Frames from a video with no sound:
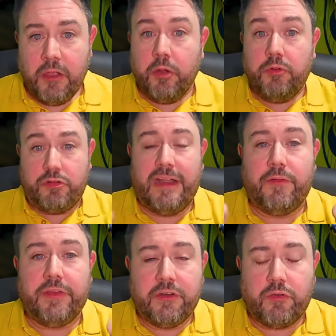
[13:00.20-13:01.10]
who
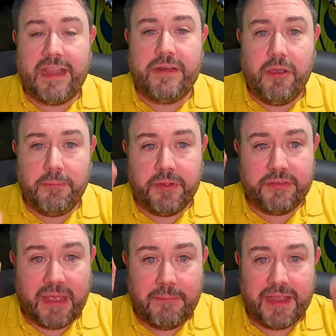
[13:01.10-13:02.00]
travelled in great
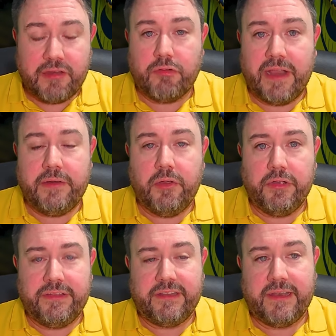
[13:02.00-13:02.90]
numbers and made great
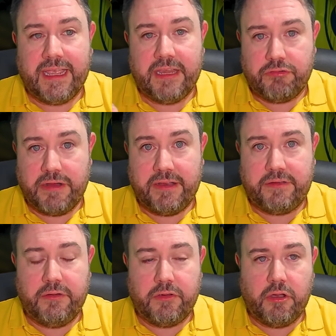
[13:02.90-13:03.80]
noise today, credit
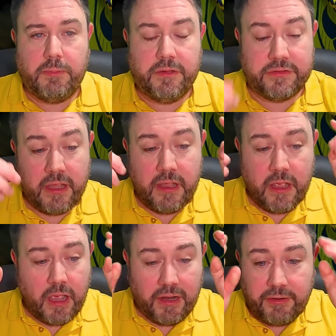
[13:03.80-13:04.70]
to you, Cobblers,
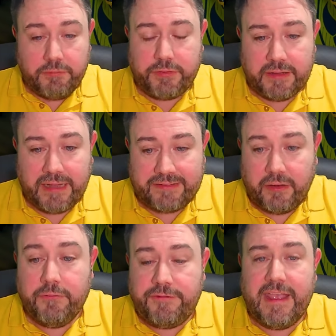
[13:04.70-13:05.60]
I don't think that's
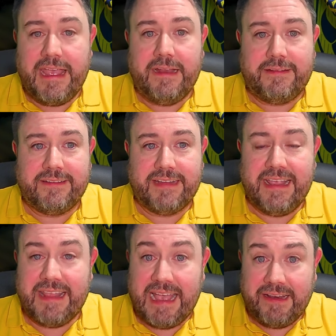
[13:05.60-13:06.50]
unfair to
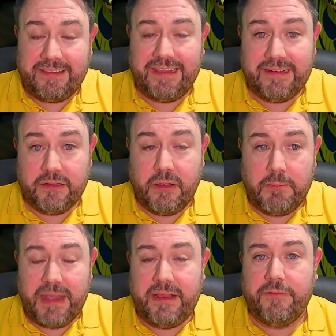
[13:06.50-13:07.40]
say that. And I think that
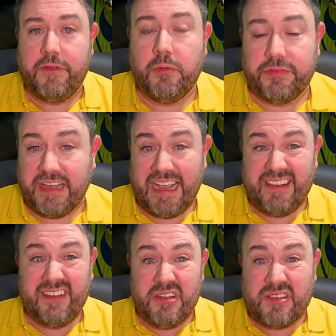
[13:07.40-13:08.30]
many of you will say
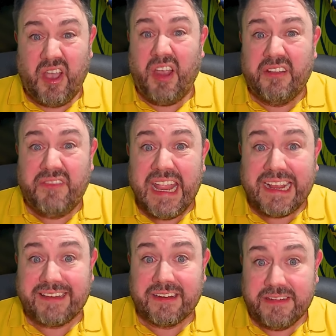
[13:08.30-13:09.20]
that you kind of
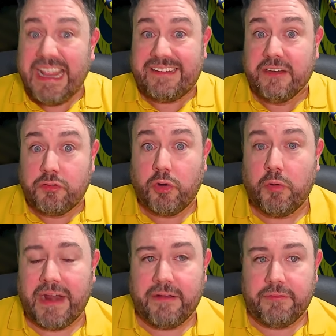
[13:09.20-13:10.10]
nicked a
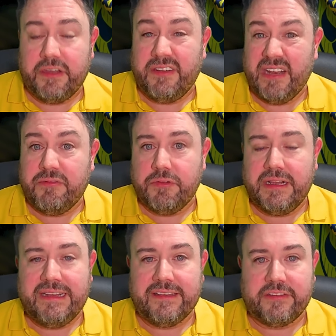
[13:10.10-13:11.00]
draw out of that you didn't
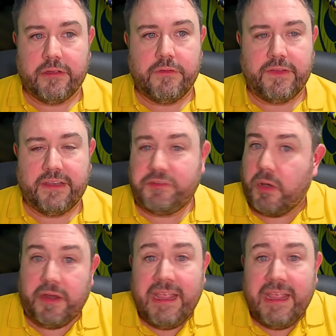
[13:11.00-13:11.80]
really deserve in this one.